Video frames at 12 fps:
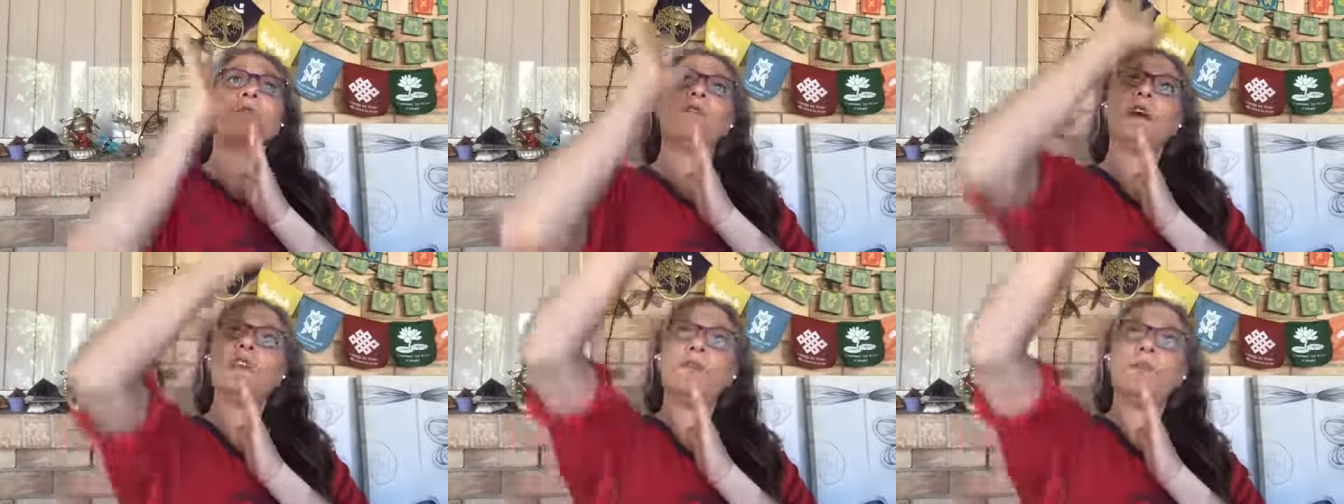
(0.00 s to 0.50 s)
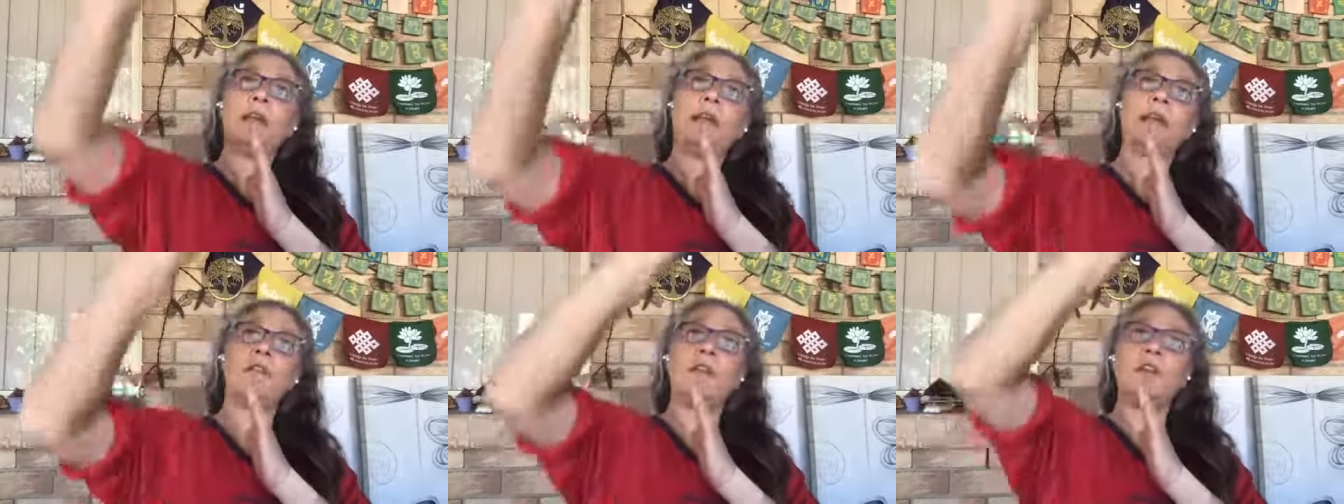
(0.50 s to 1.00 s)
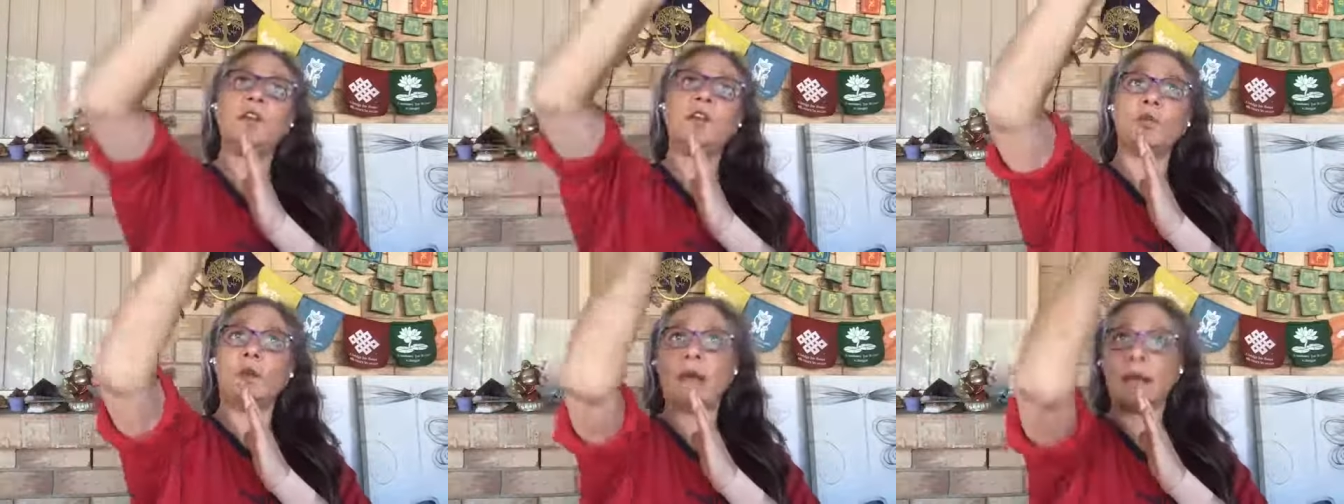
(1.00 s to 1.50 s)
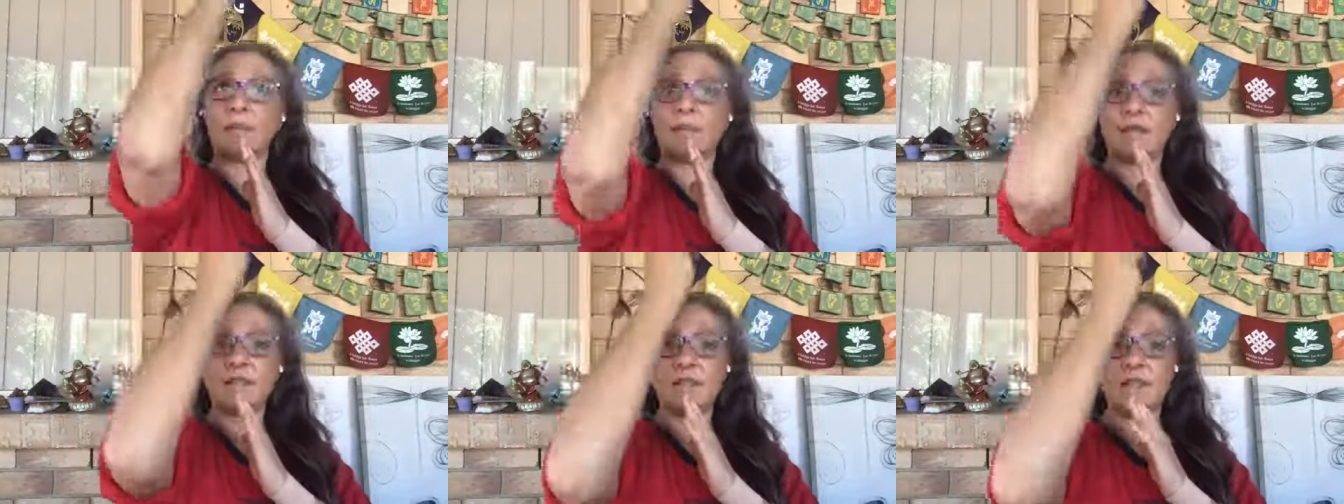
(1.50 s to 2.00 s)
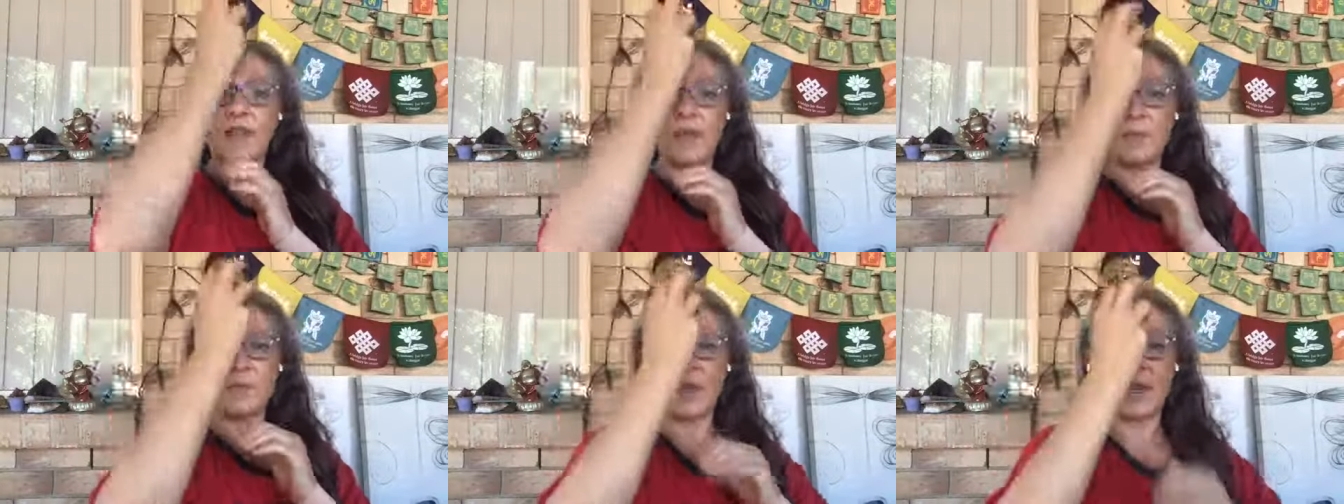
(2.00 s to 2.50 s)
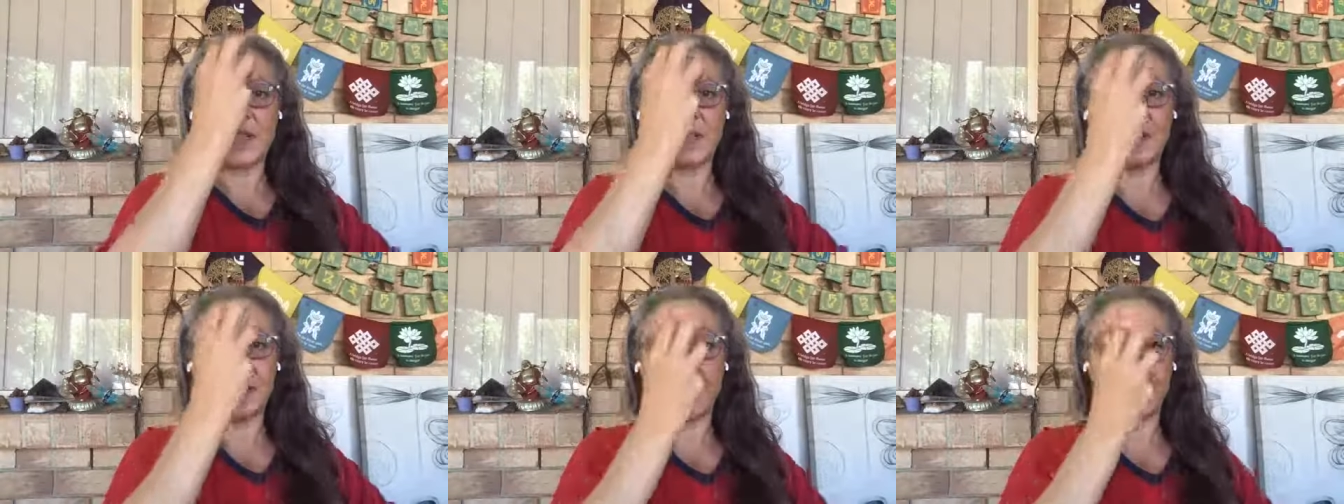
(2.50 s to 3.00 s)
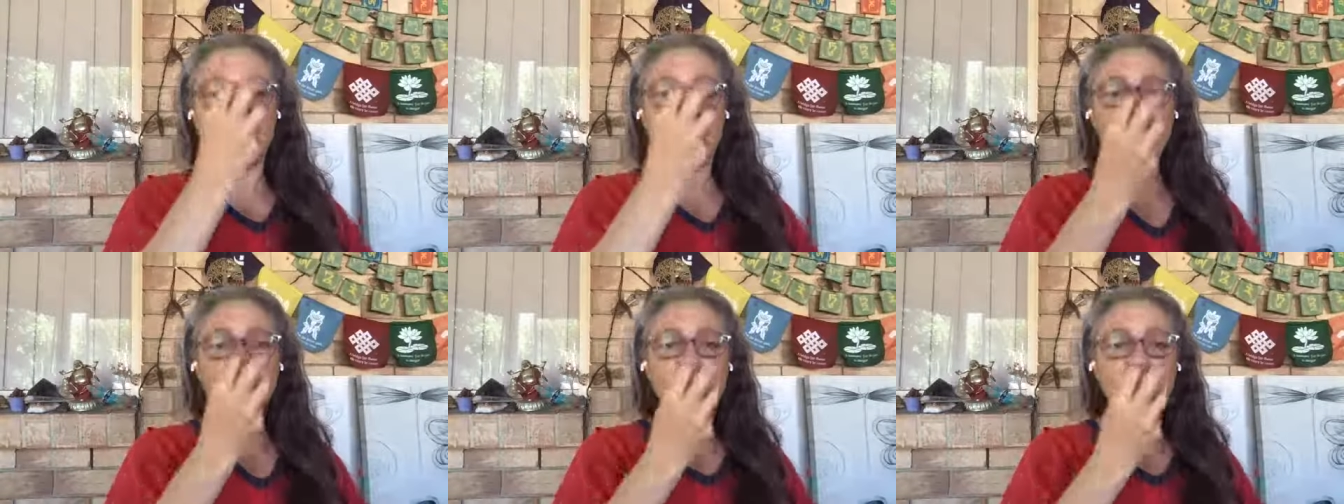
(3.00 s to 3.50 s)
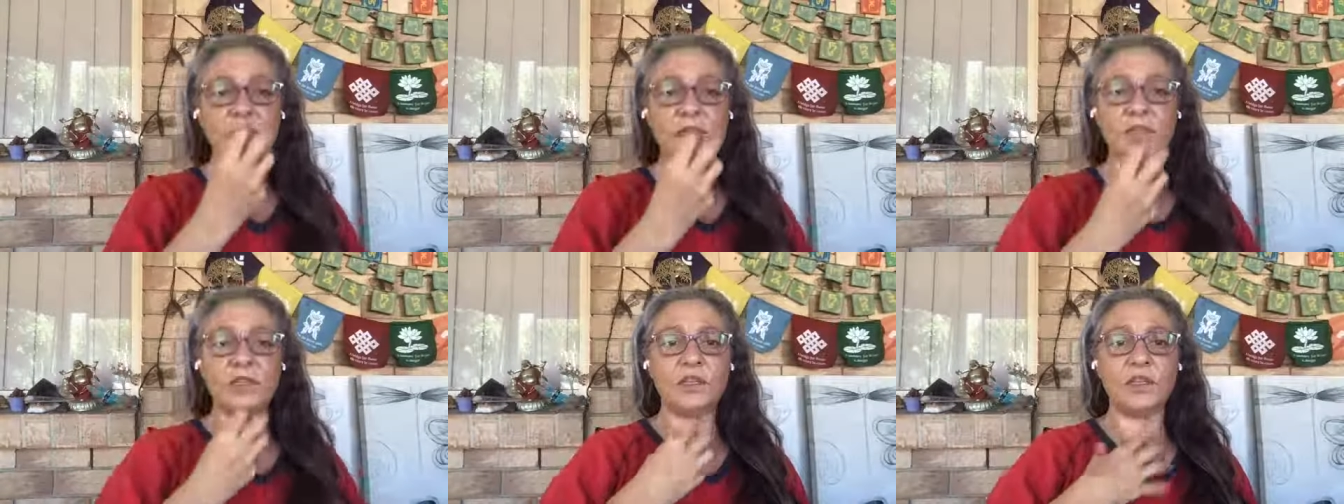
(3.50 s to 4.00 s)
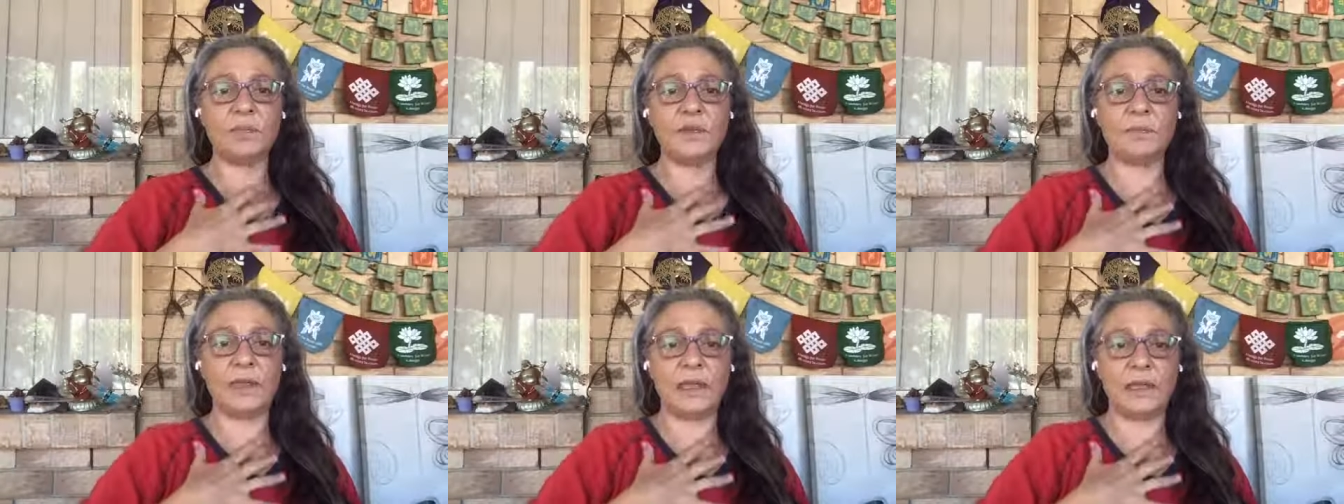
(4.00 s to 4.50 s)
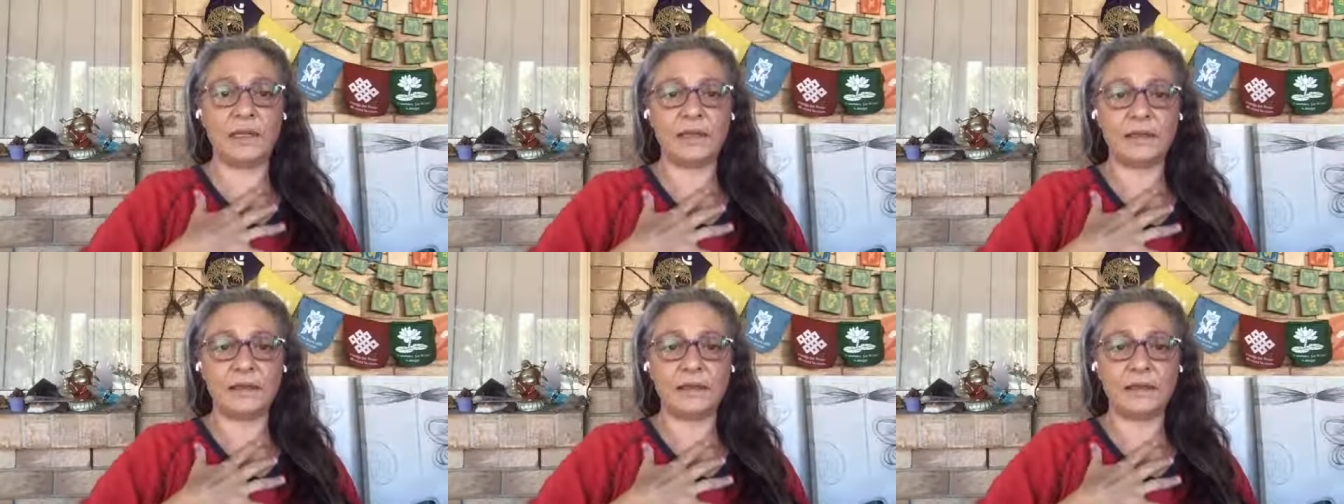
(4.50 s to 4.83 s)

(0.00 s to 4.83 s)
that have been living and operating up there to start bringing that in to the human being.